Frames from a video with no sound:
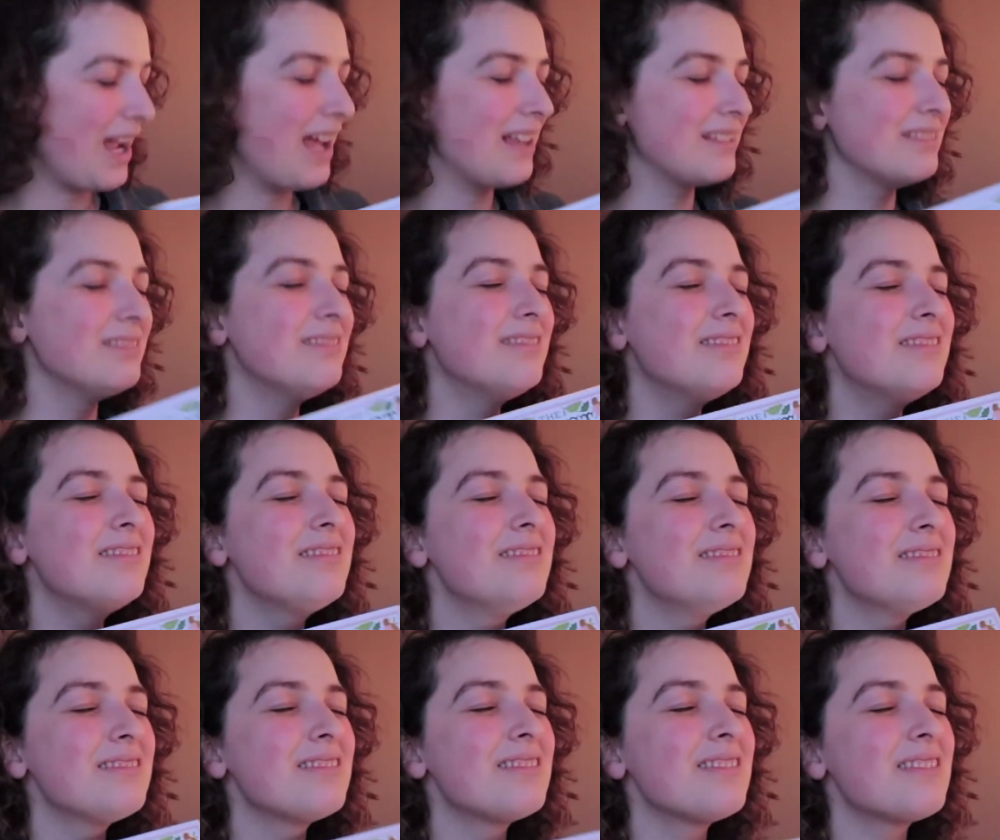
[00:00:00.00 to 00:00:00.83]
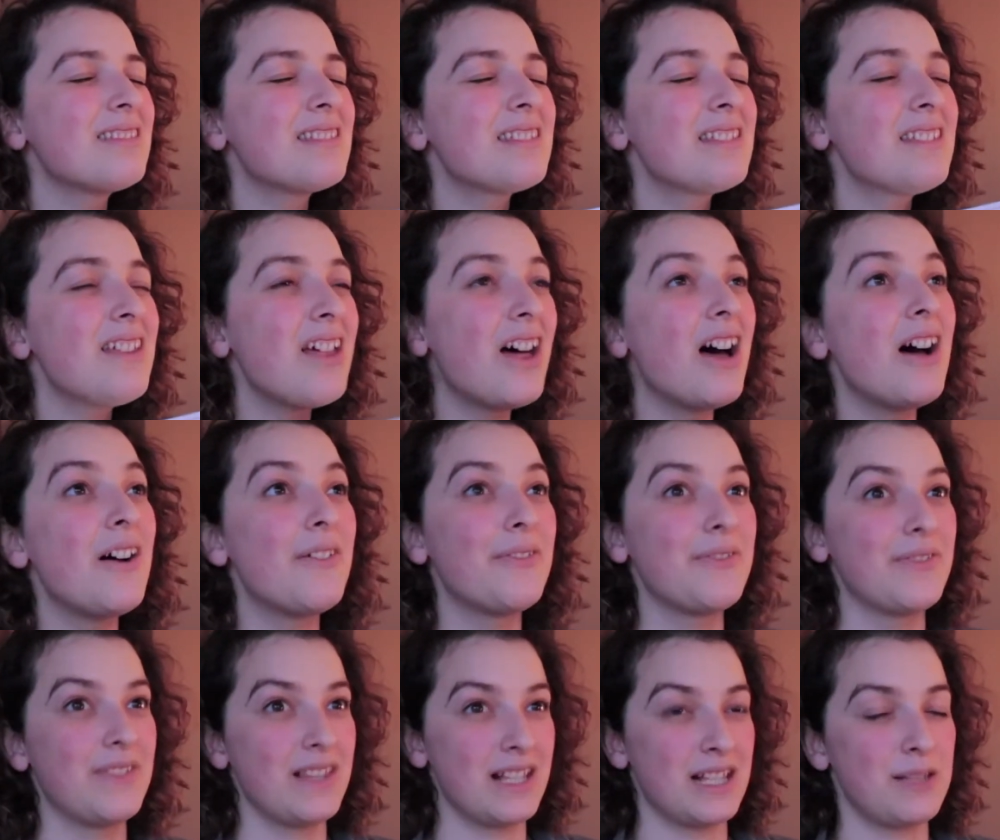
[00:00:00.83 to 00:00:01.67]
I
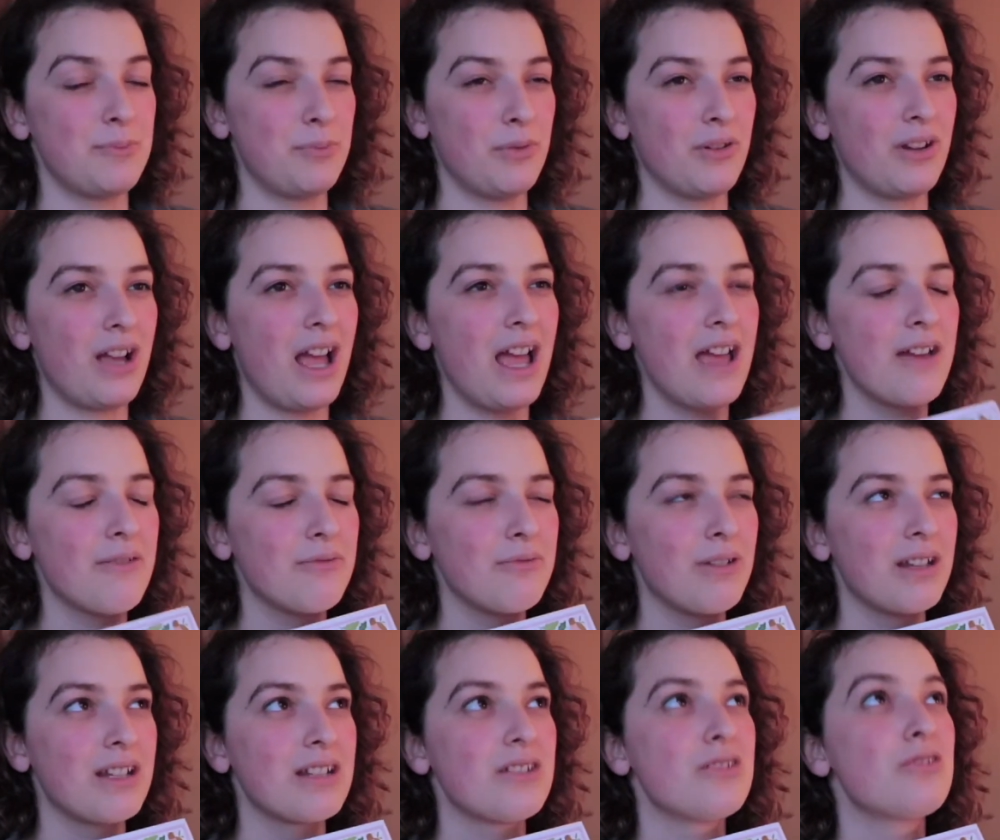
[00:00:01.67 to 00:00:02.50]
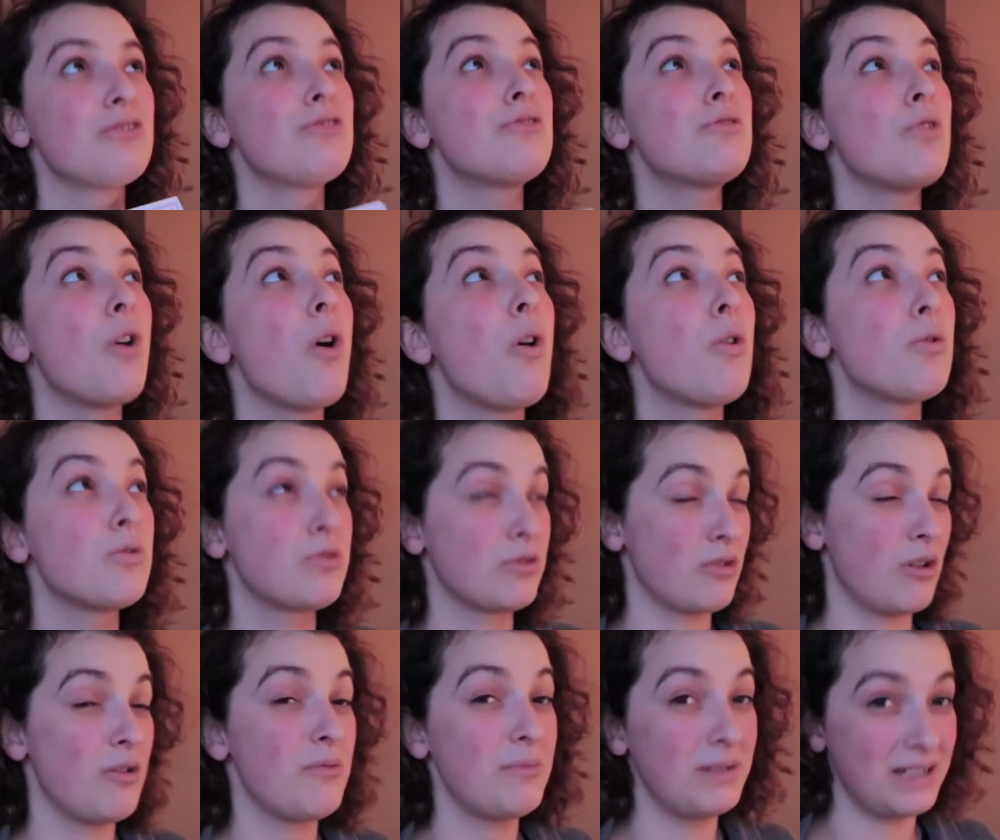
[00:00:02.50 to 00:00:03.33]
love this book. I have read it so
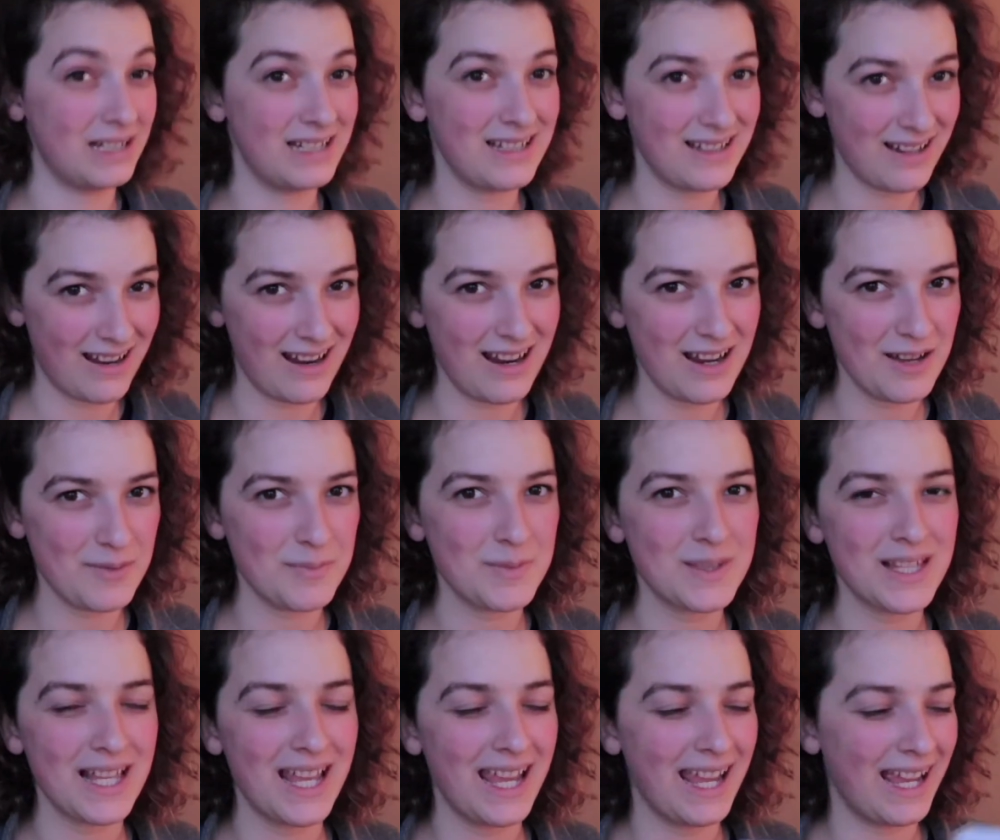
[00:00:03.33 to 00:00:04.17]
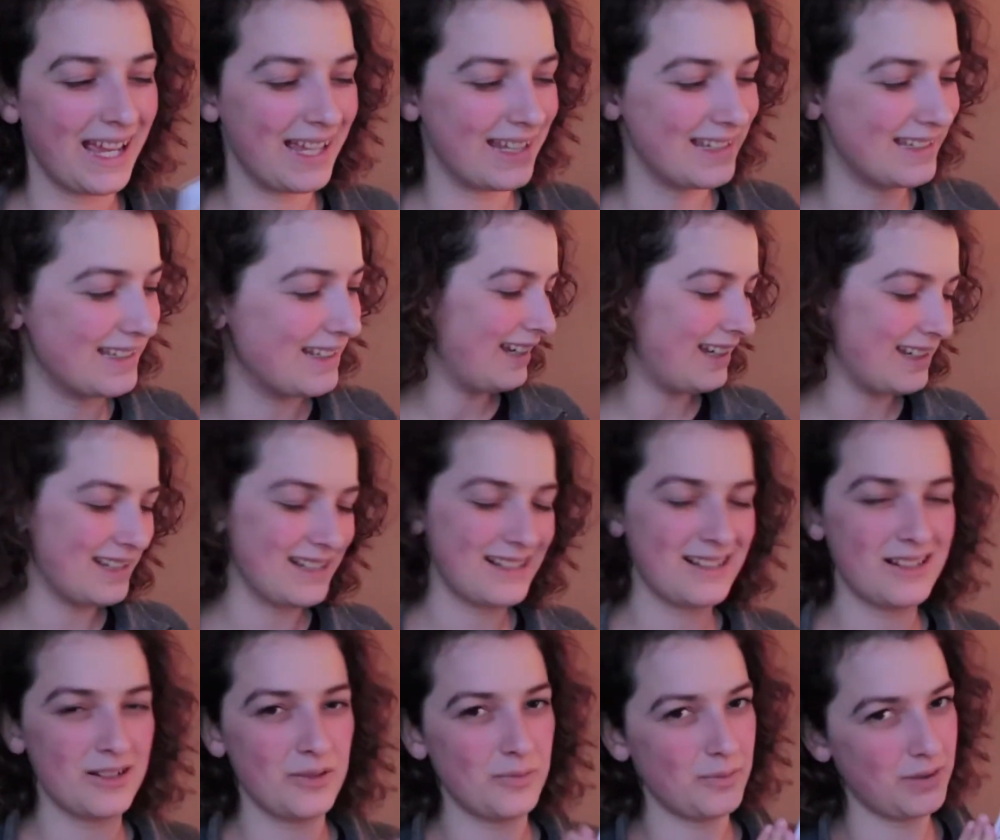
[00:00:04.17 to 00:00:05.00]
many times, and it is
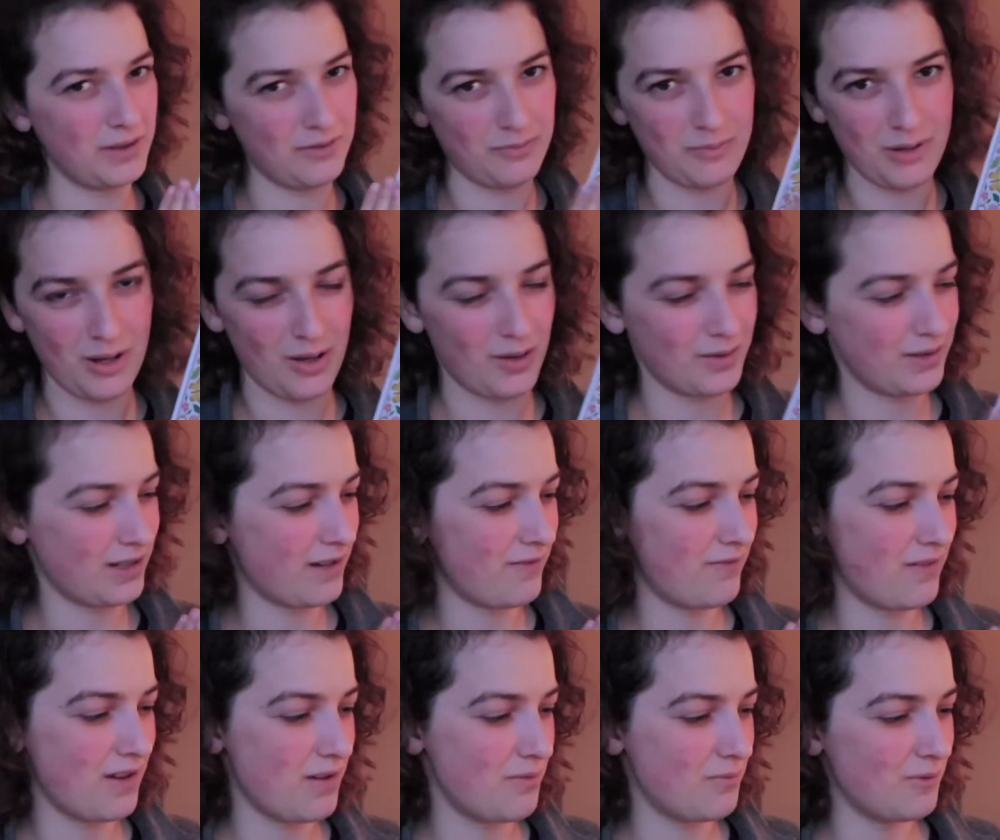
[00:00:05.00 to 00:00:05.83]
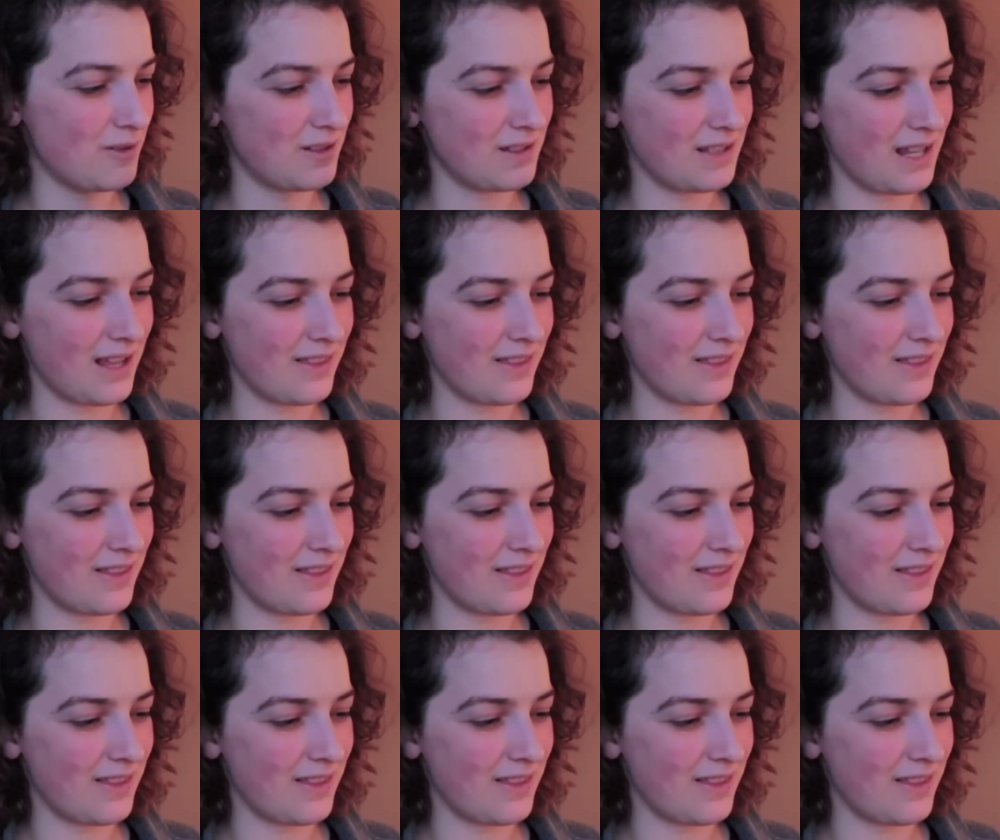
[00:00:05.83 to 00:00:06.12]
still one of my all-time favorites.